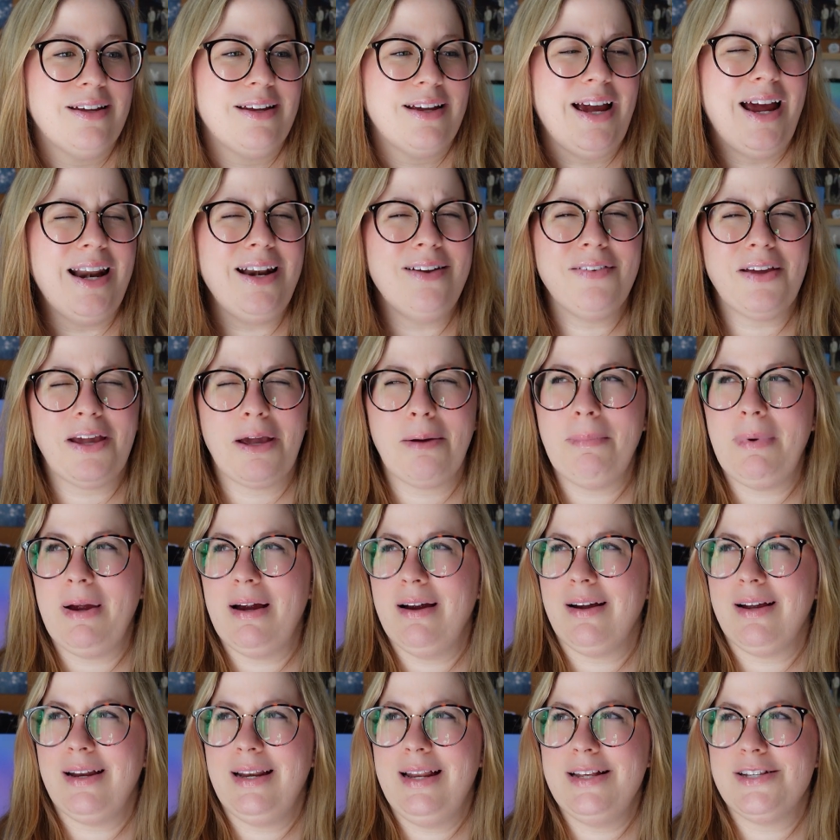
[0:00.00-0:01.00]
kind of like
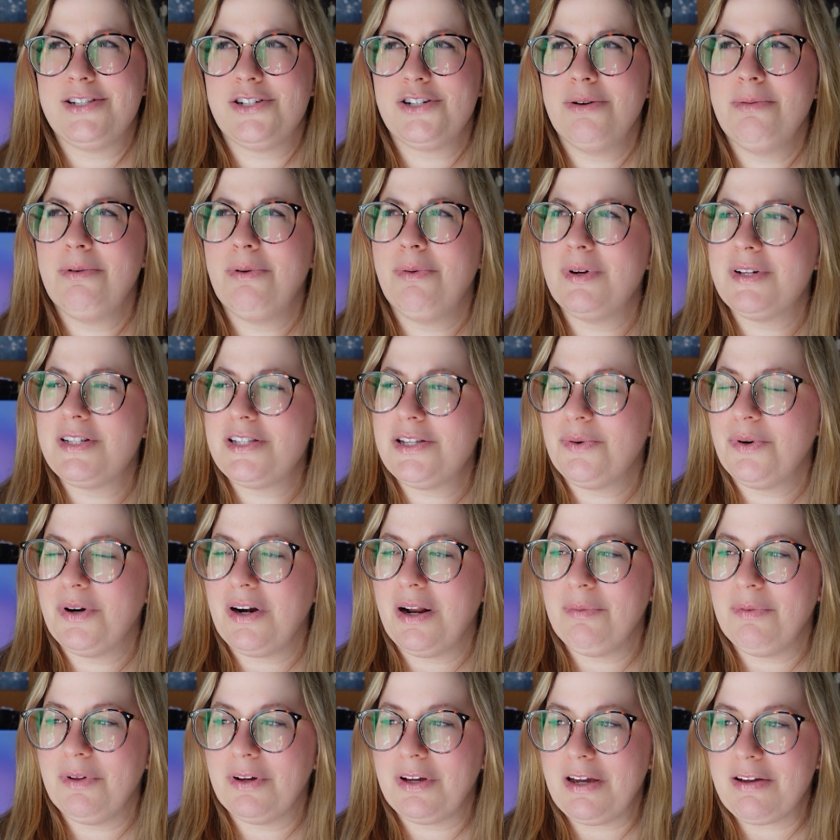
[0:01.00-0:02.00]
American history, but what's the word
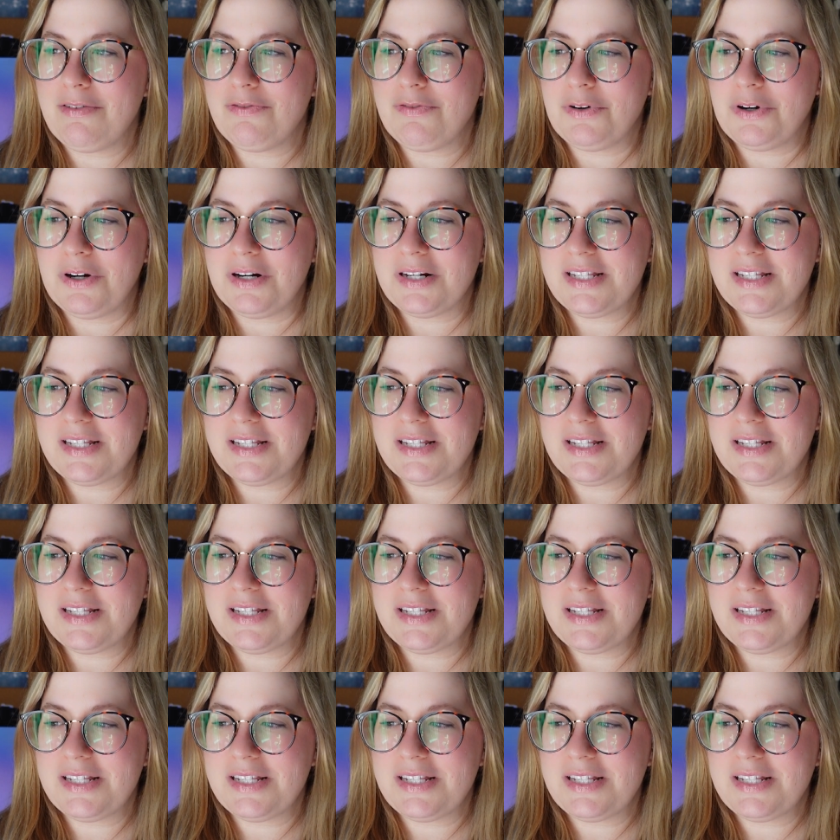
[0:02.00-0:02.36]
I'm looking for?